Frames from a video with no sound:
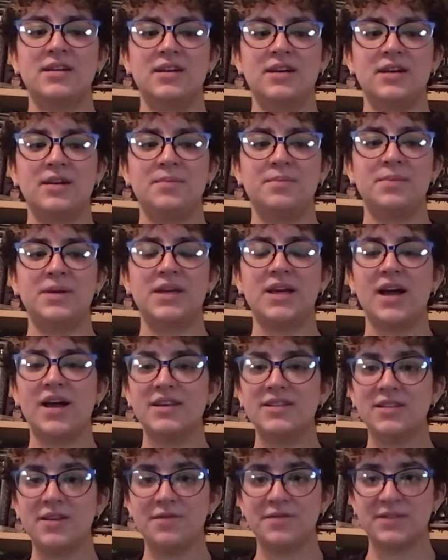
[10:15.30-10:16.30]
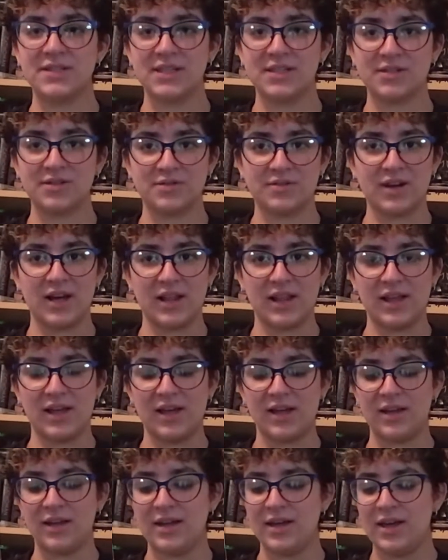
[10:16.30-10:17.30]
because of
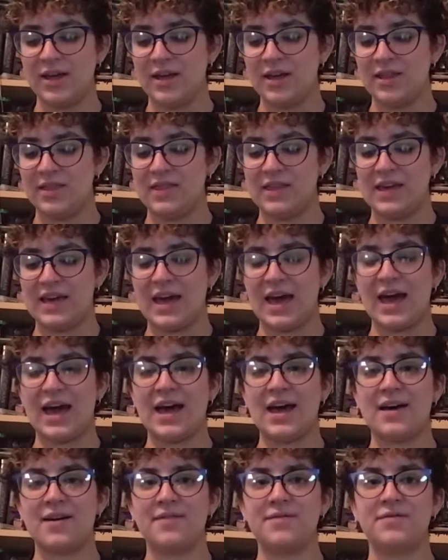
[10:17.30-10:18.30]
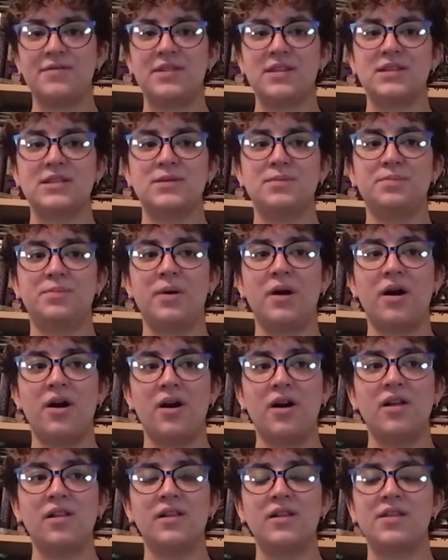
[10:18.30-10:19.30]
Cinderella, they have this
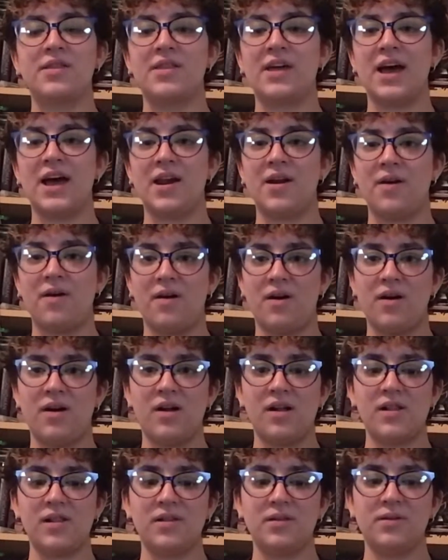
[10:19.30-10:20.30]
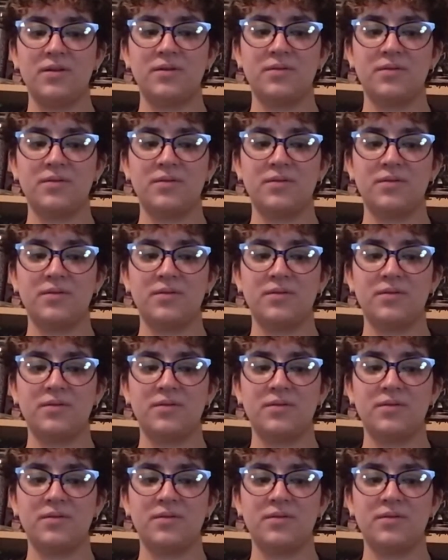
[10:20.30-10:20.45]
ball that all